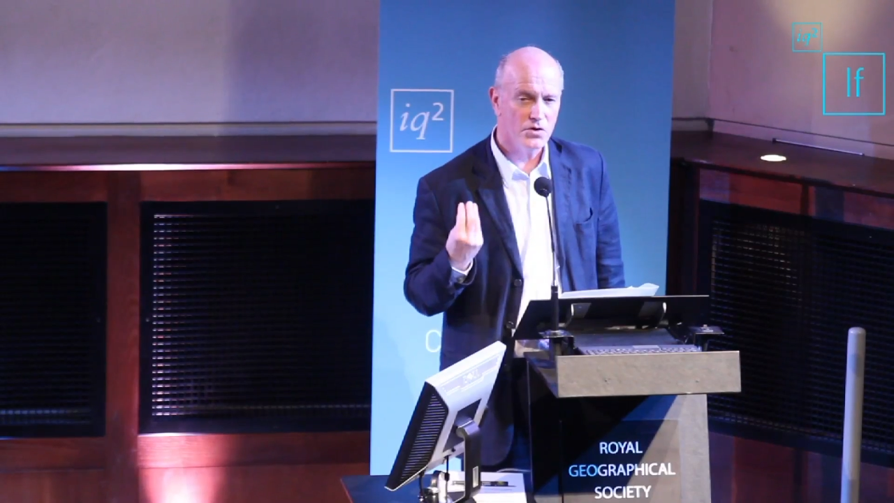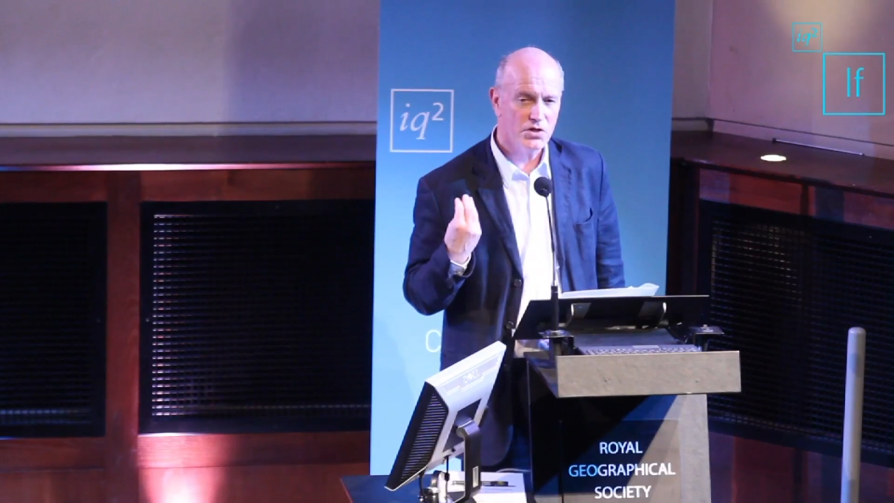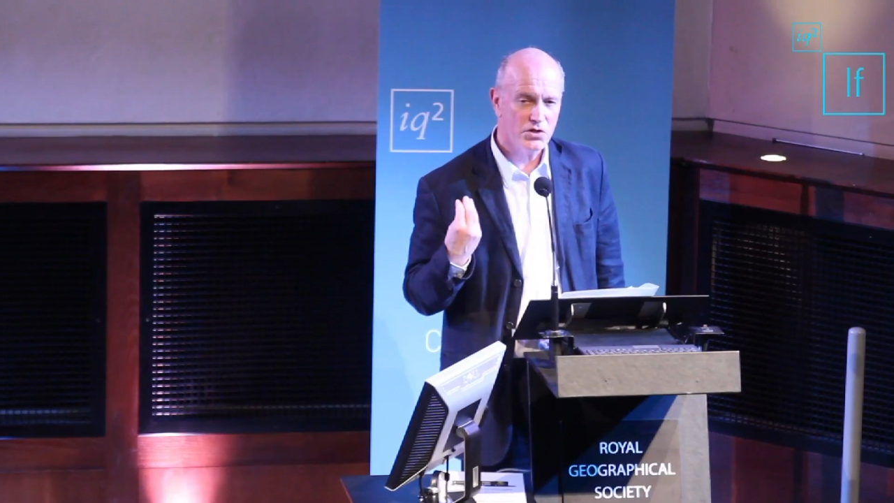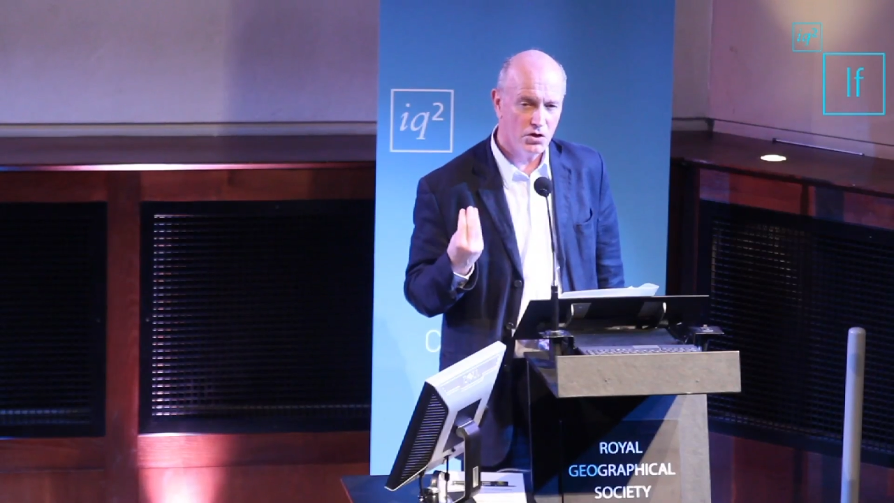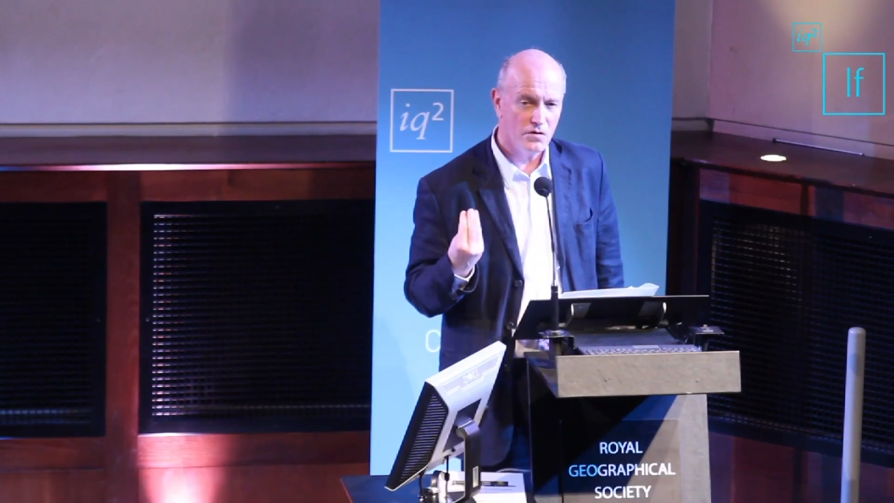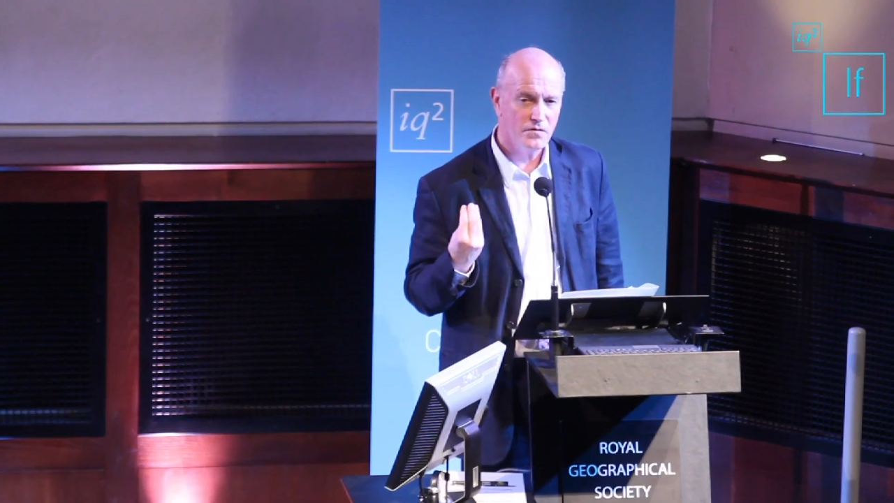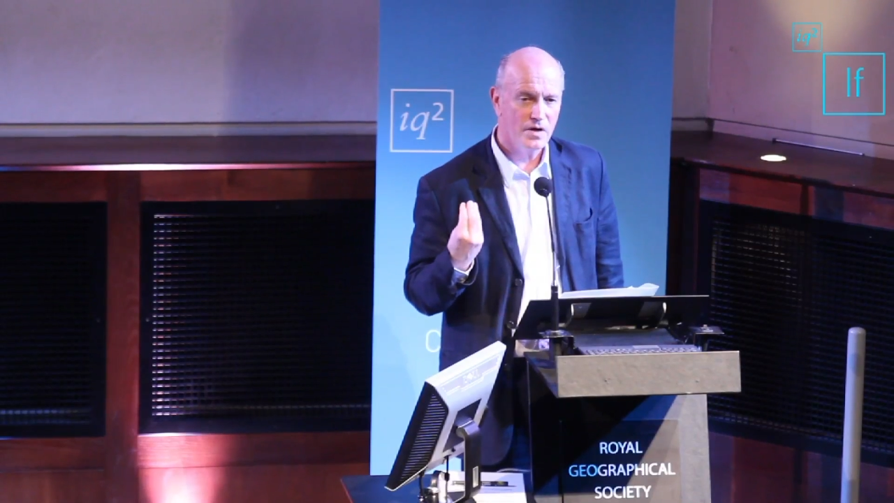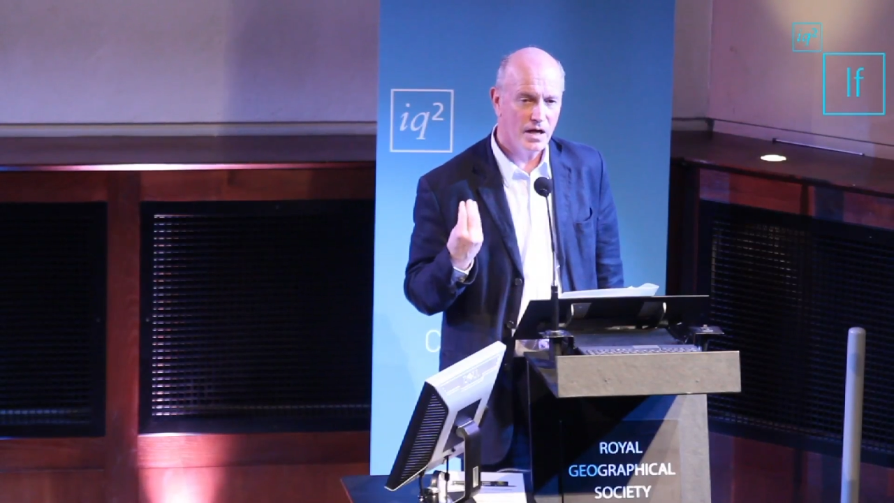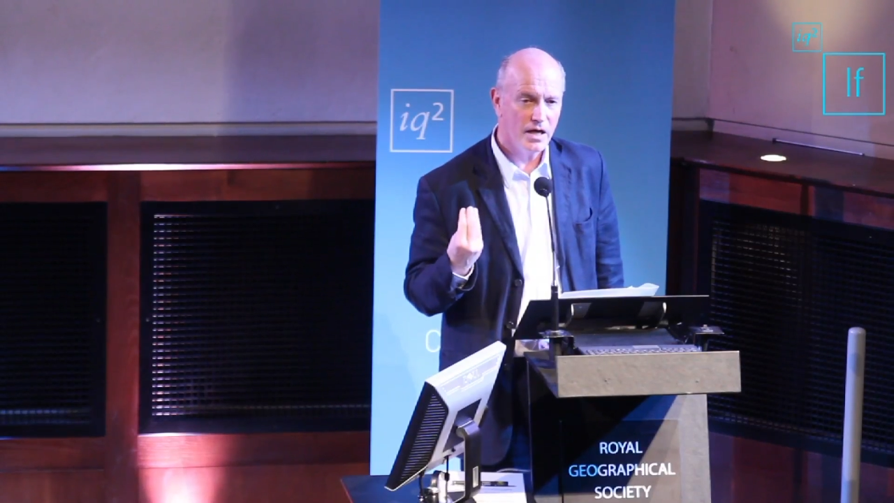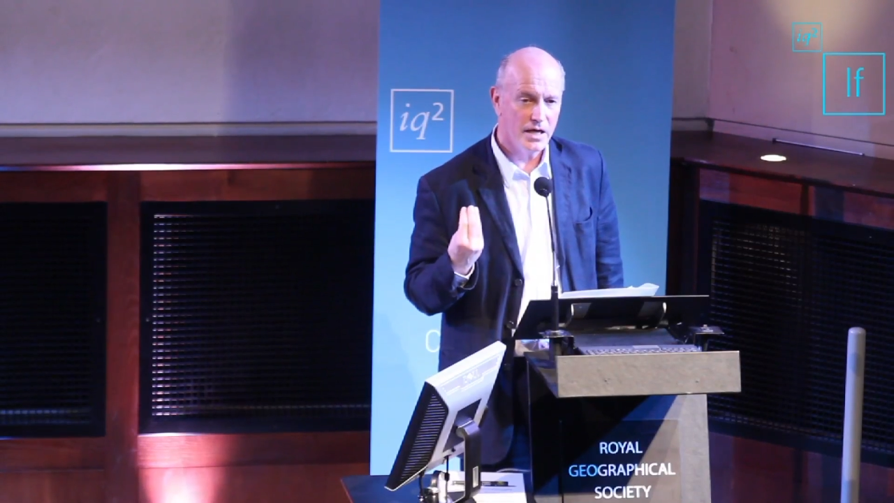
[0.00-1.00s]
soft
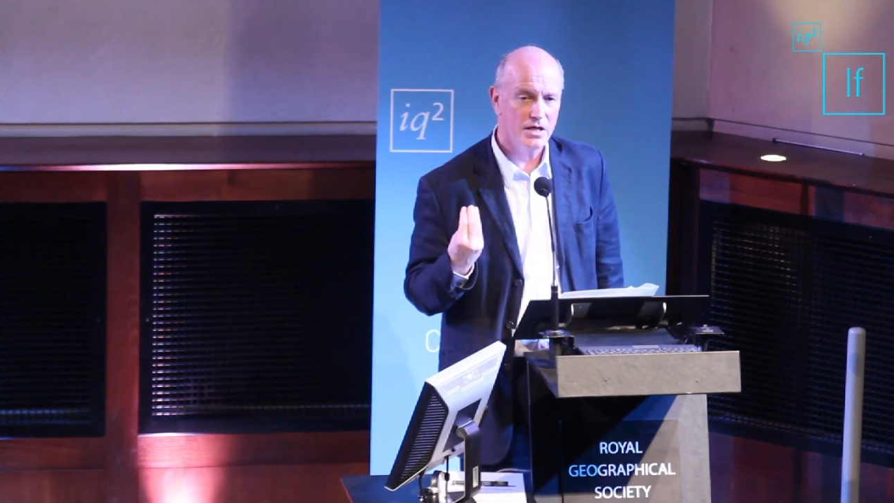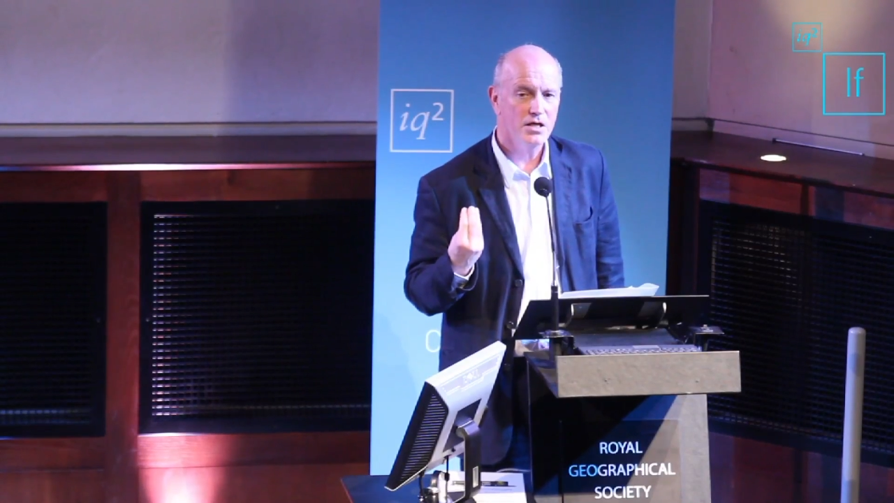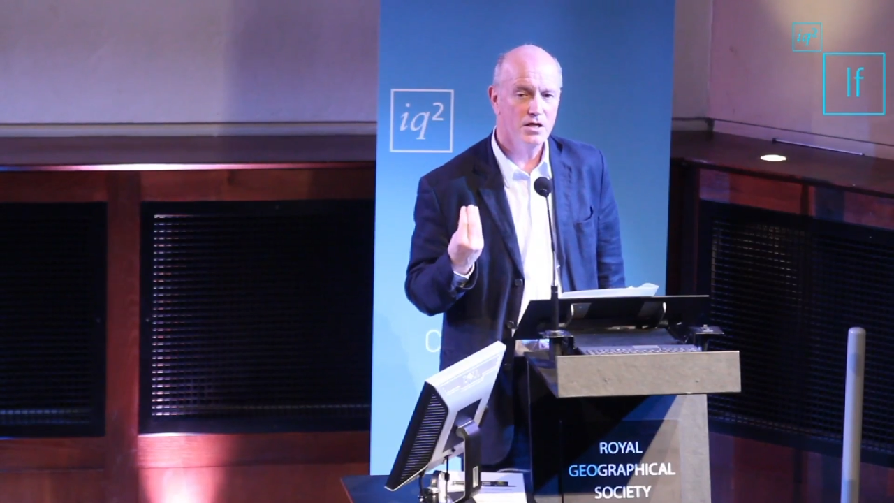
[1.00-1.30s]
light